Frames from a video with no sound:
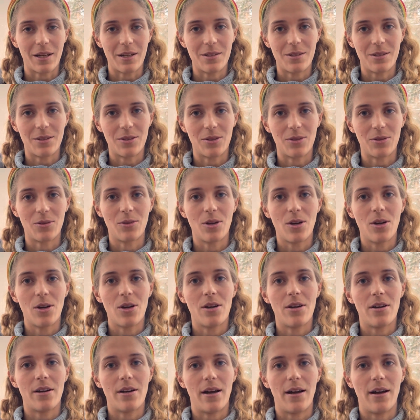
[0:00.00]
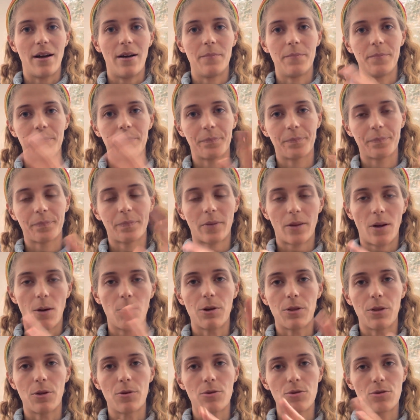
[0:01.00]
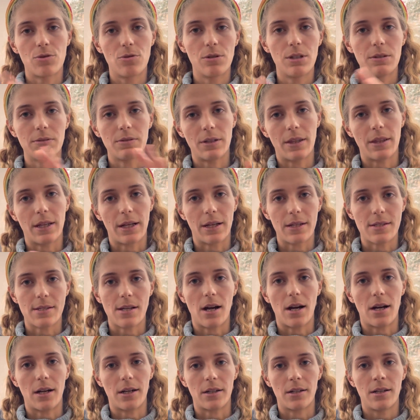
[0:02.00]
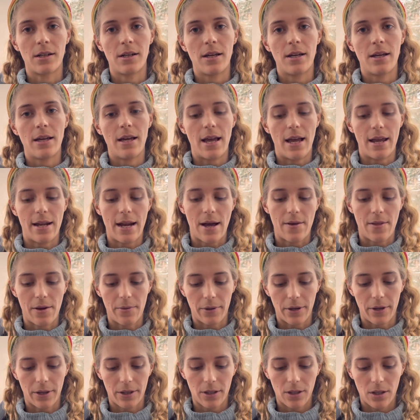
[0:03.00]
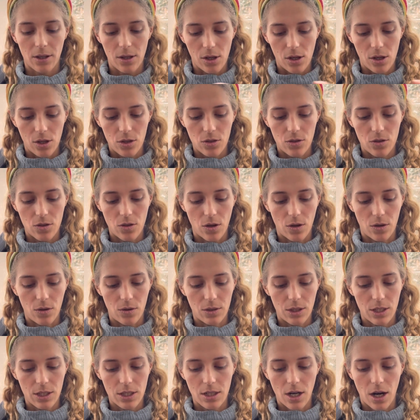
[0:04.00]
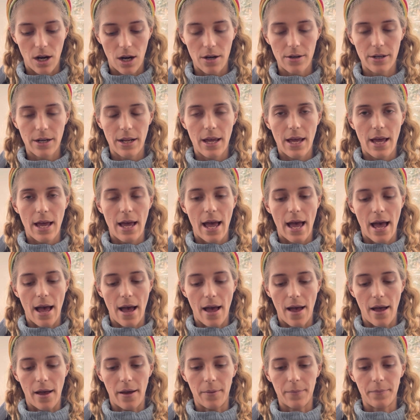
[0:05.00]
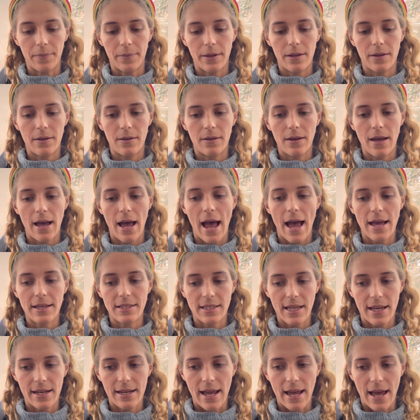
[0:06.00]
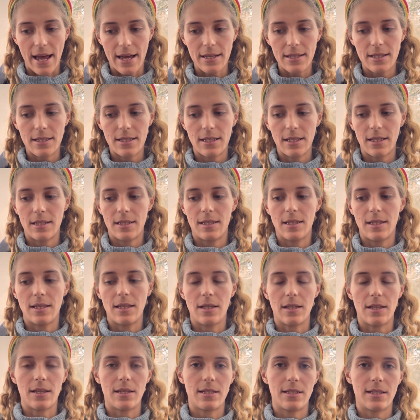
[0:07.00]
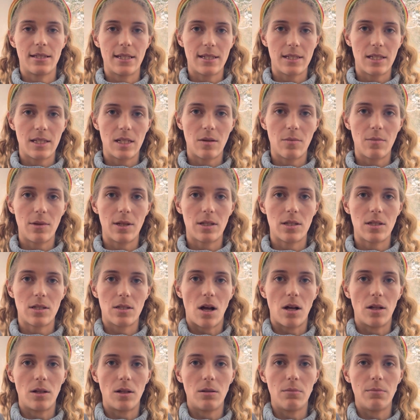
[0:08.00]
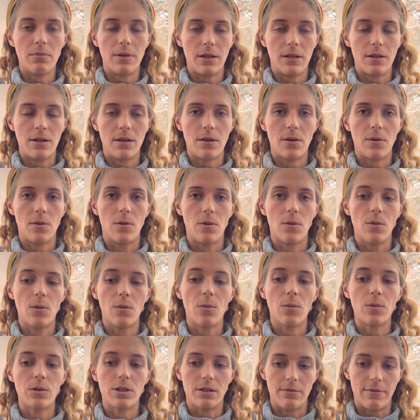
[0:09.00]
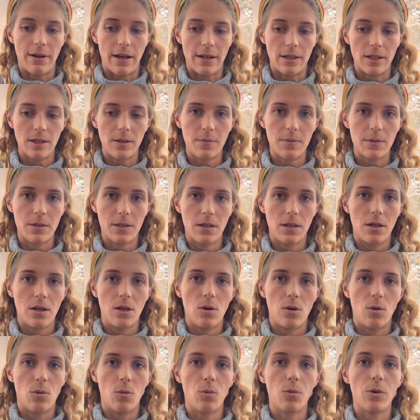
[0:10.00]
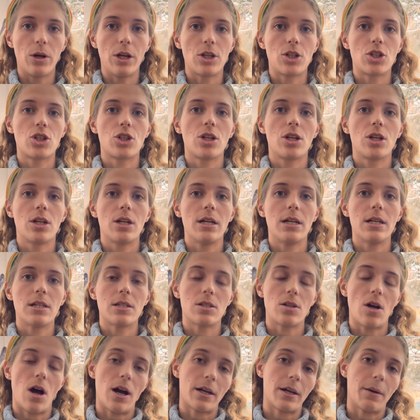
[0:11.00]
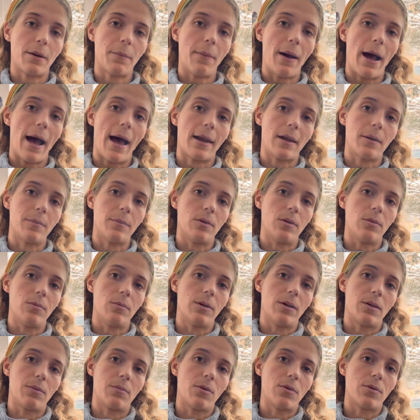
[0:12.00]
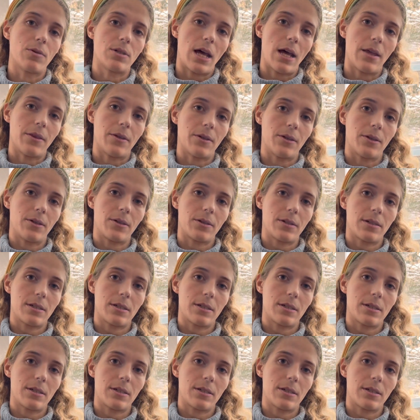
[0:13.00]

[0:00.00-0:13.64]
to you what those two different things are and how they work. So to start, SNS is the system that Salomon developed, which is not compatible with most other